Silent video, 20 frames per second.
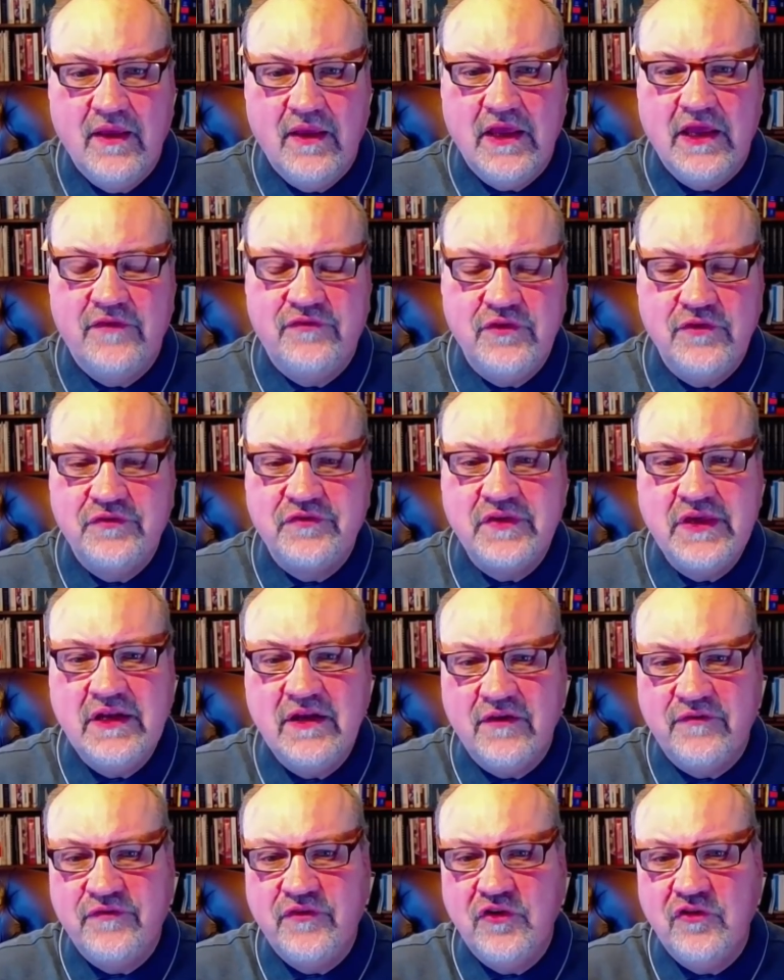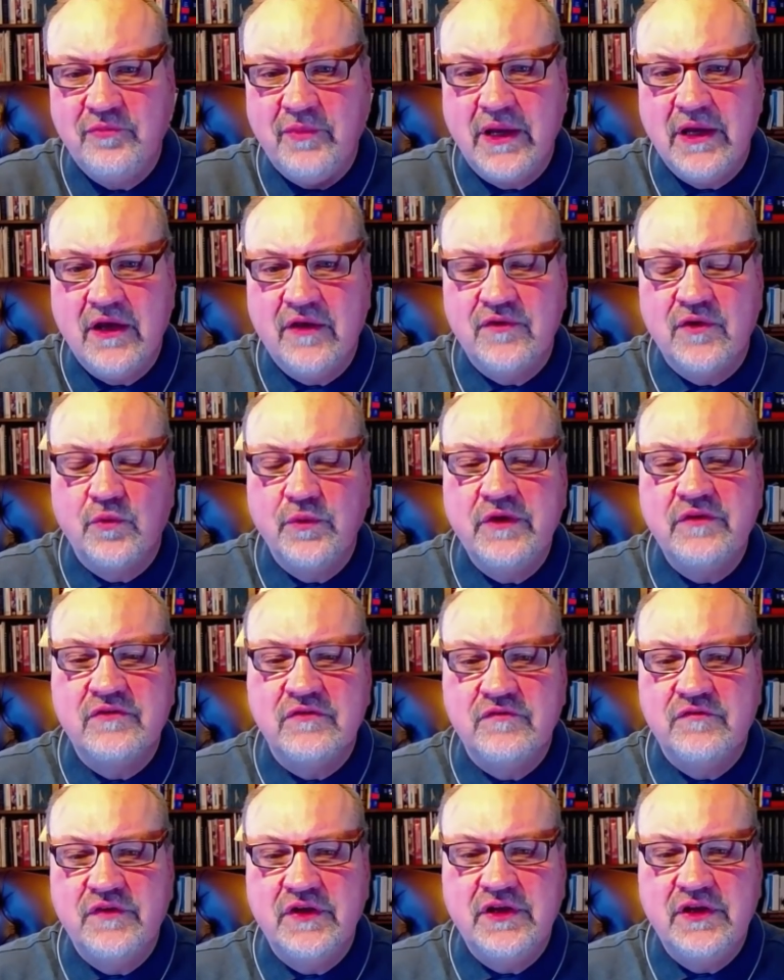If you've seen a few of my other
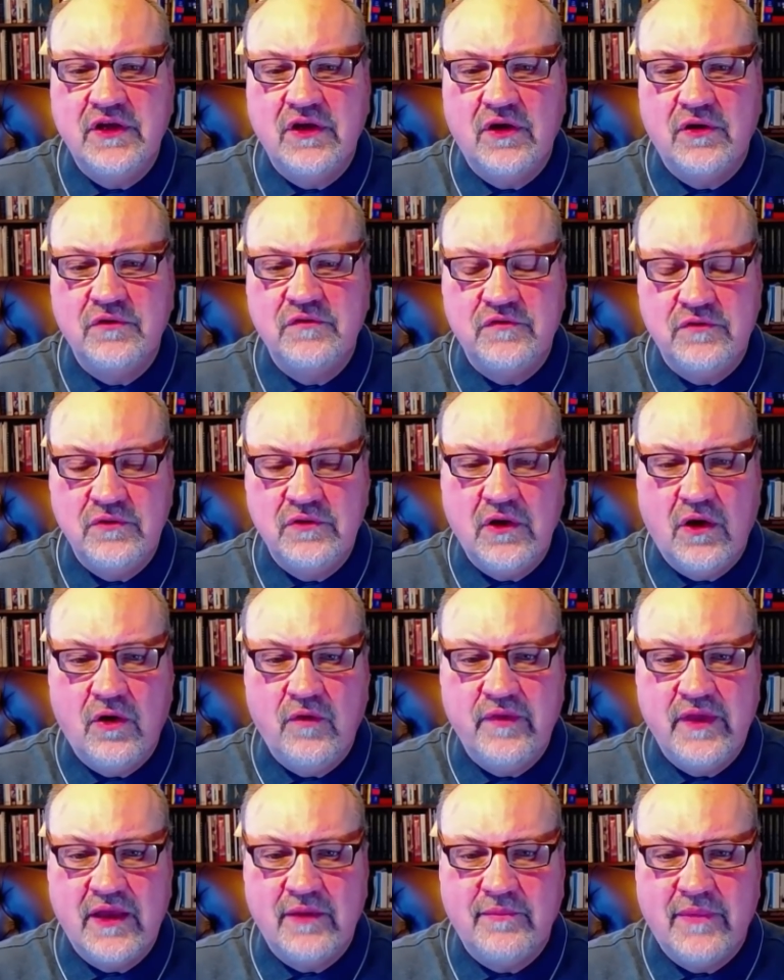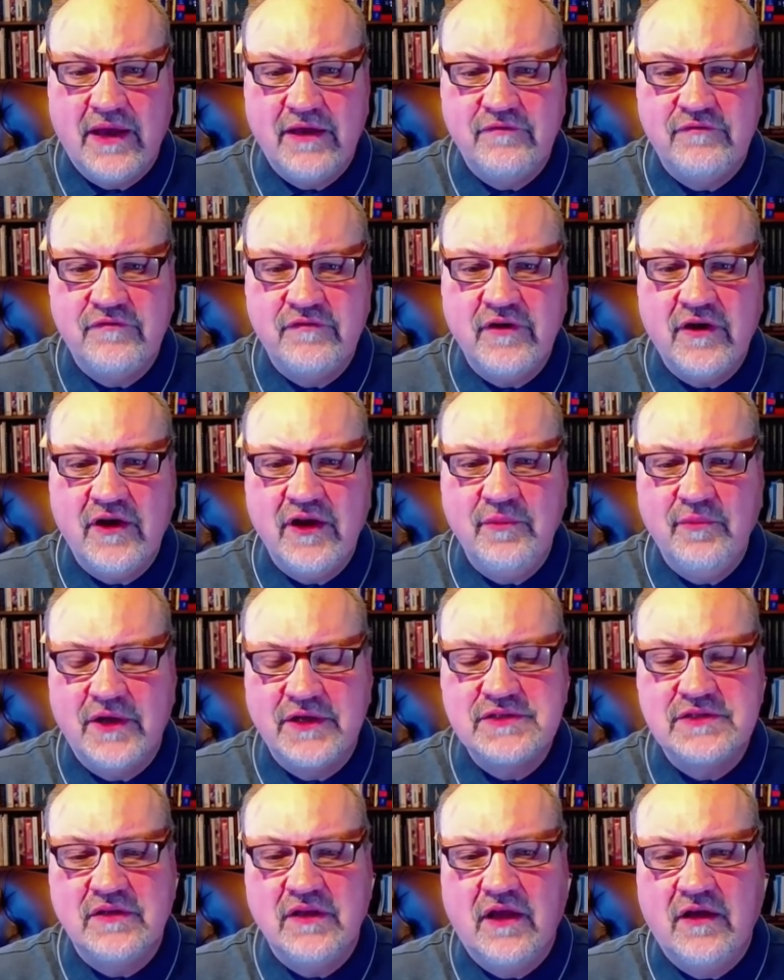recent videos, you know that my very
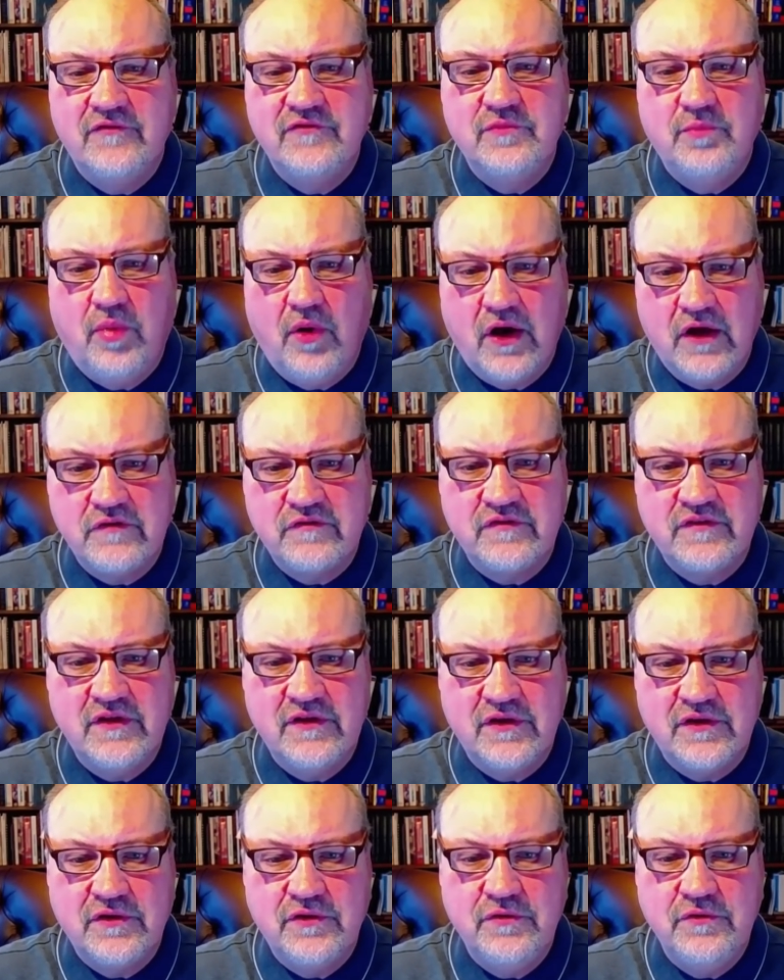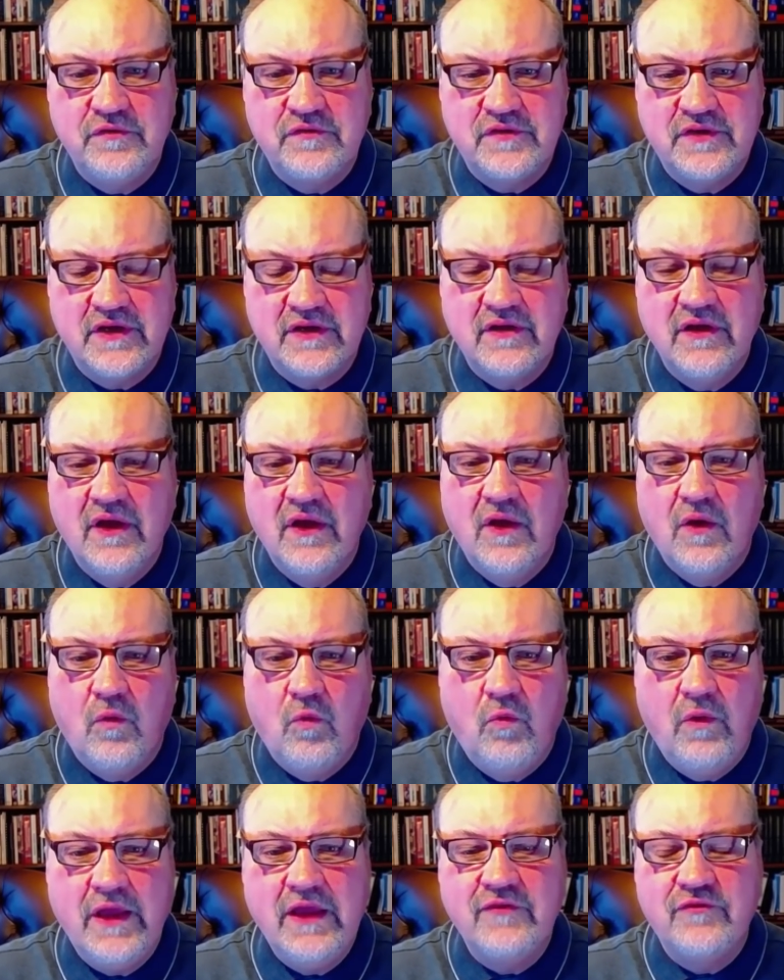much loved Boston Acoustic
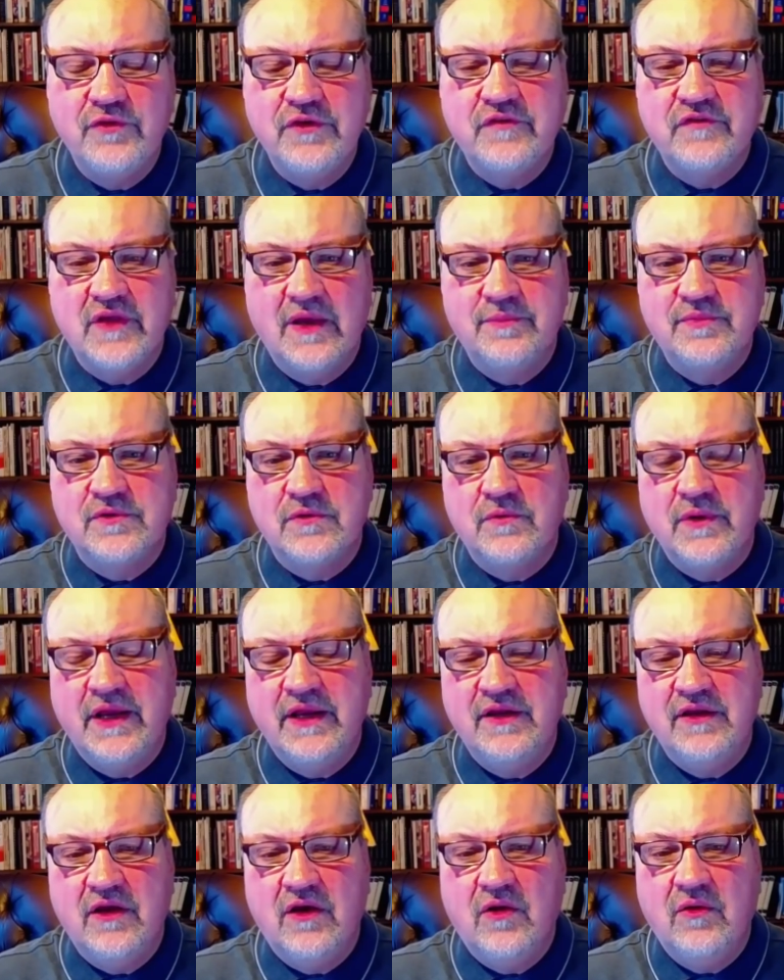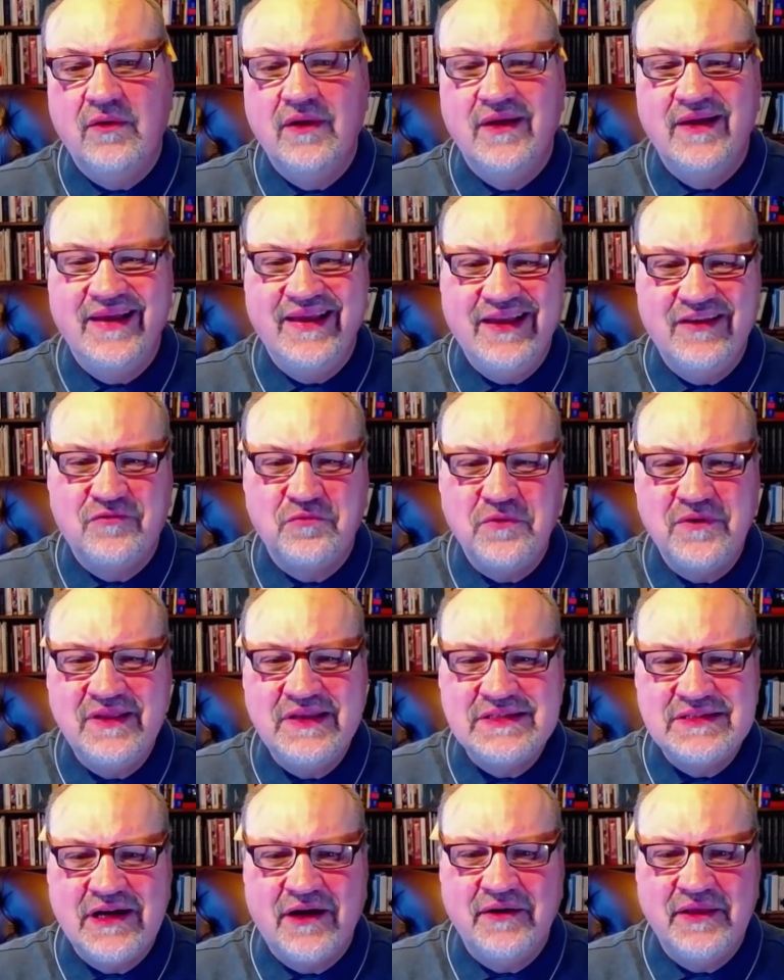Wave Receptor Radio is really
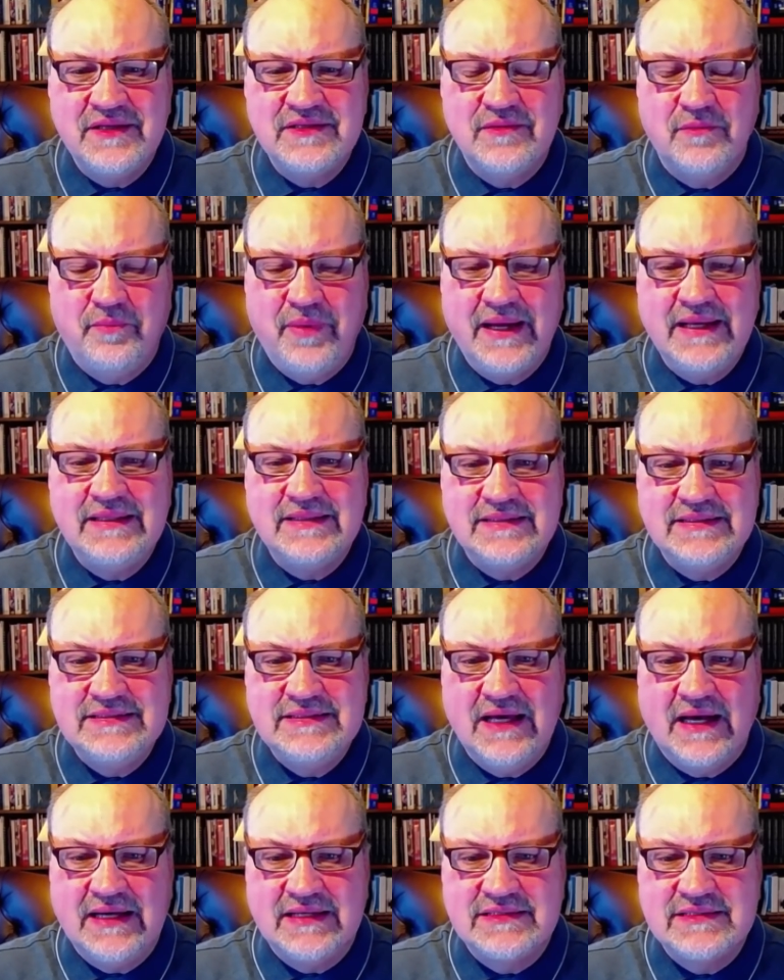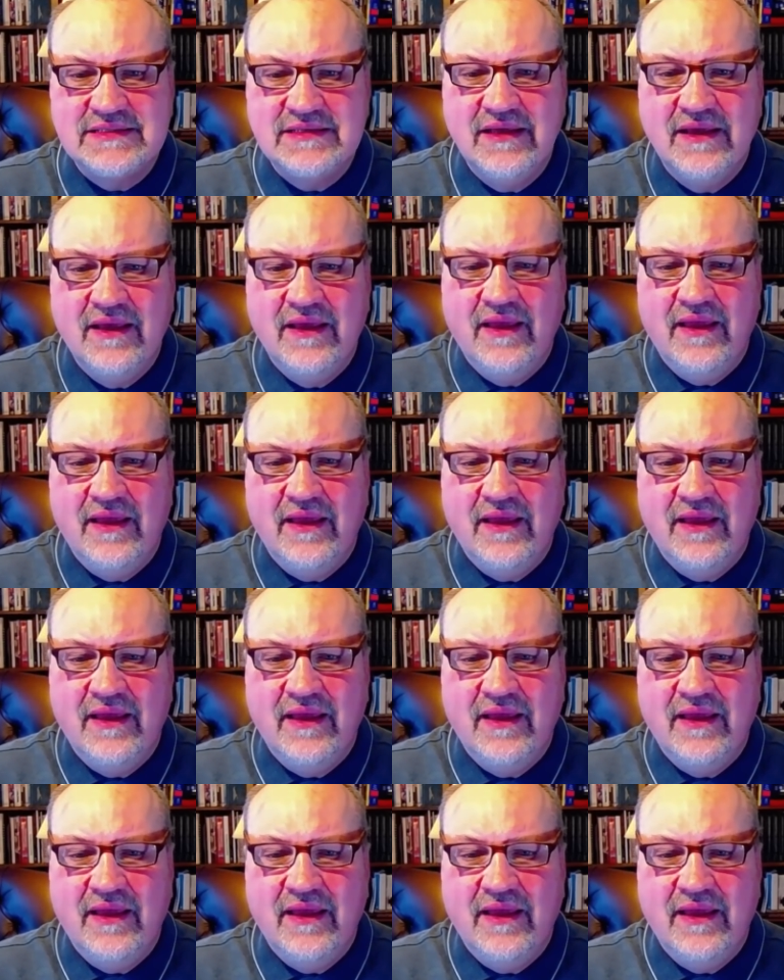starting to bite the dust,